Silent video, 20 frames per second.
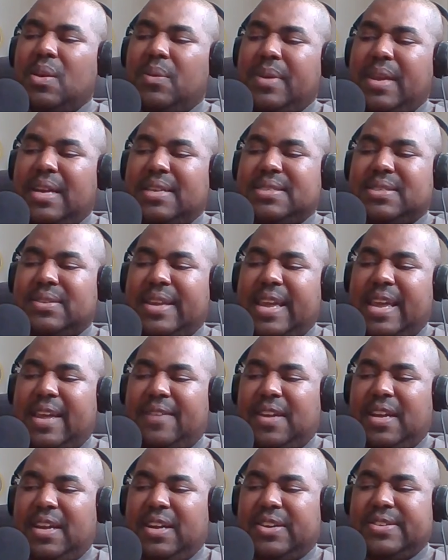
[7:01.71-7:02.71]
we also have
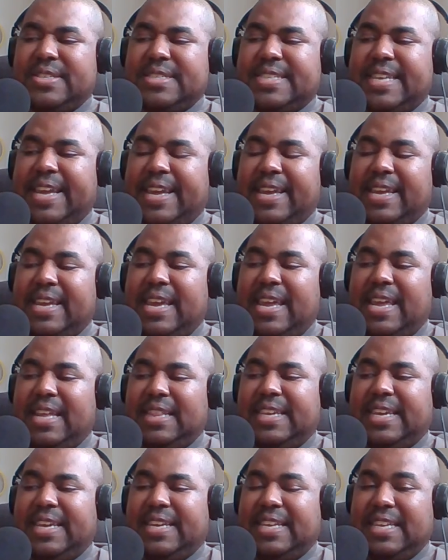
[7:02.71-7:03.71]
uh Chris H-
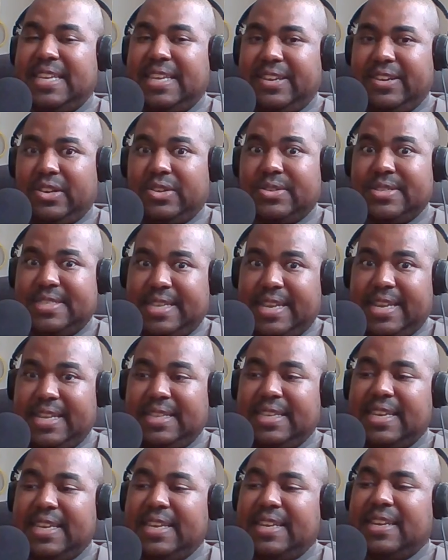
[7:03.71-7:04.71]
Elliott here. Chris
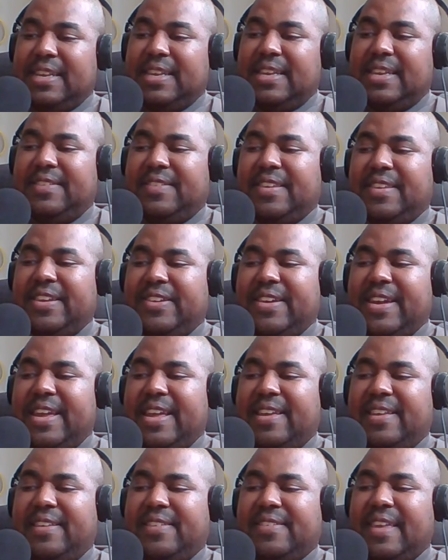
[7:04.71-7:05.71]
Elliott is here
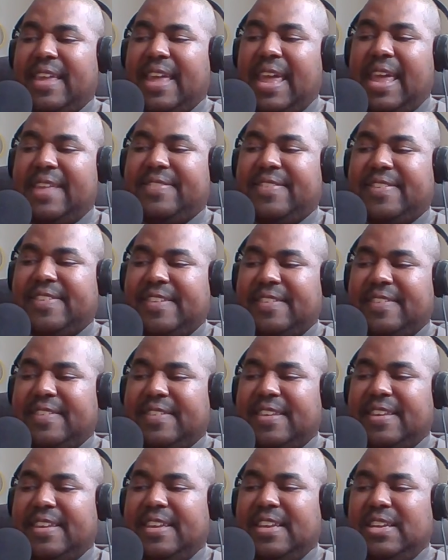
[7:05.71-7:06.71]
as Hanson,
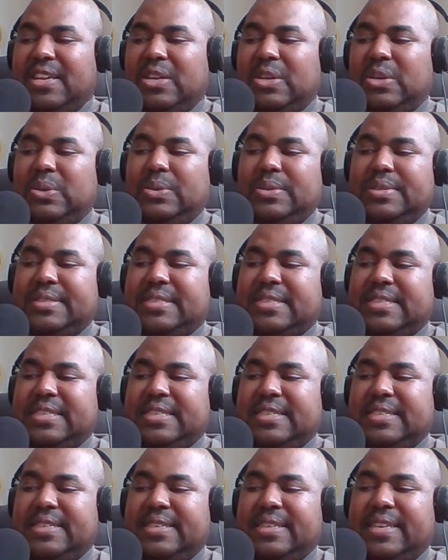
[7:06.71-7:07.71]
who is
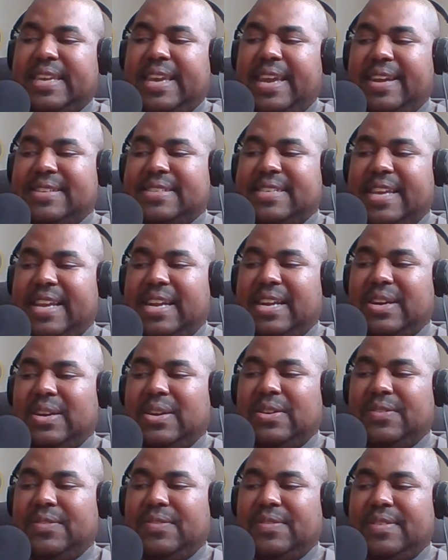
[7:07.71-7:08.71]
the caretaker
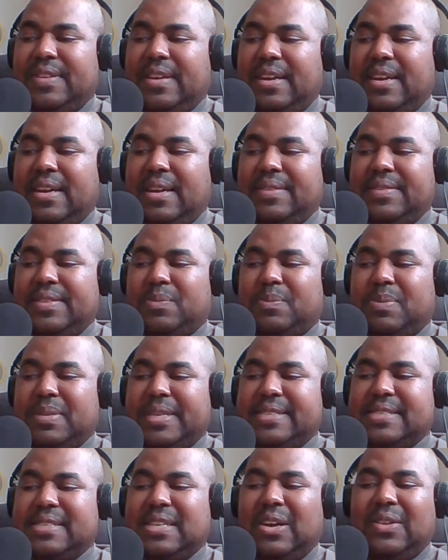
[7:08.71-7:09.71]
of uh this
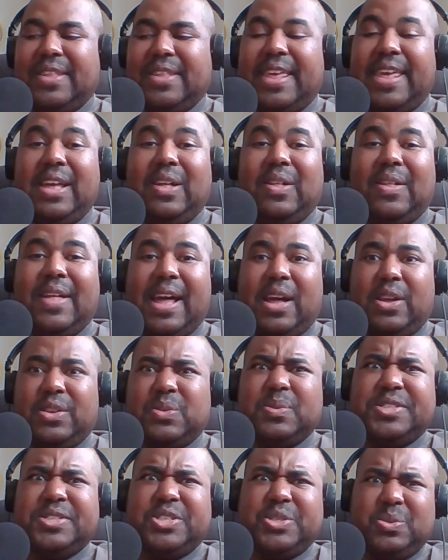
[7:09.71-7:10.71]
place called Hell House,
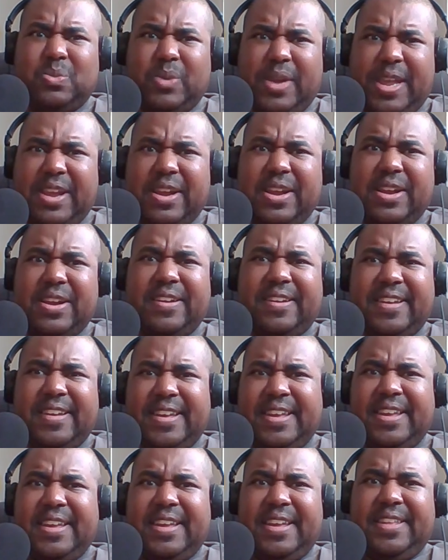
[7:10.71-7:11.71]
which is where
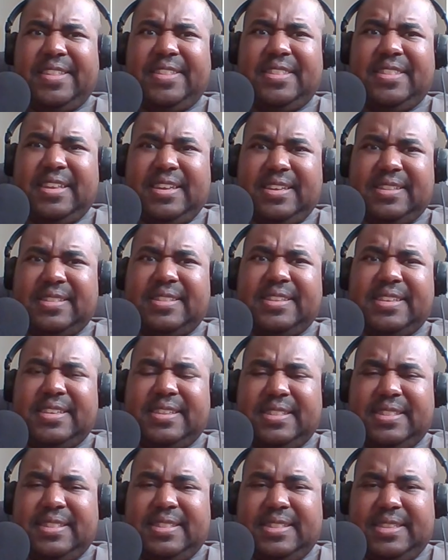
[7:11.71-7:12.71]
the the
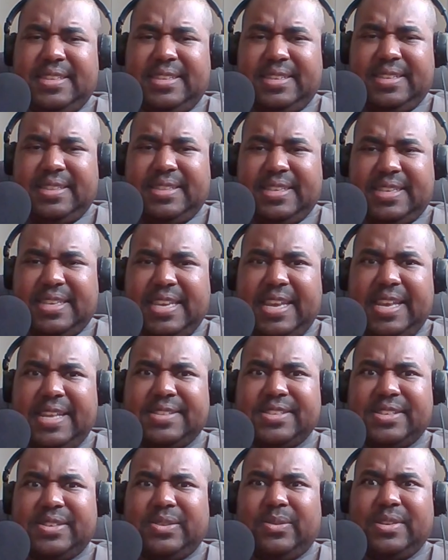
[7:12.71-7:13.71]
the the
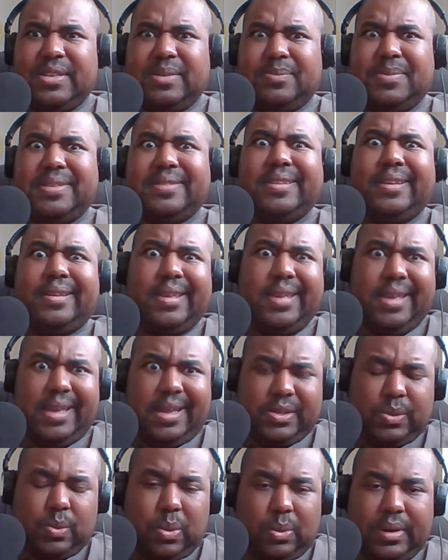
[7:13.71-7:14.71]
kids are going to be the
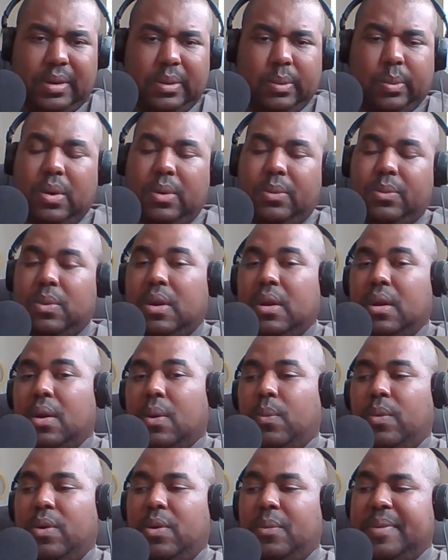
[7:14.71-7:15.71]
kids quote unquote
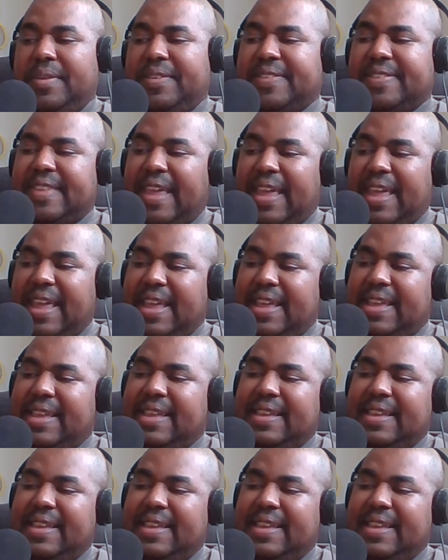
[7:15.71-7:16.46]
will be staying.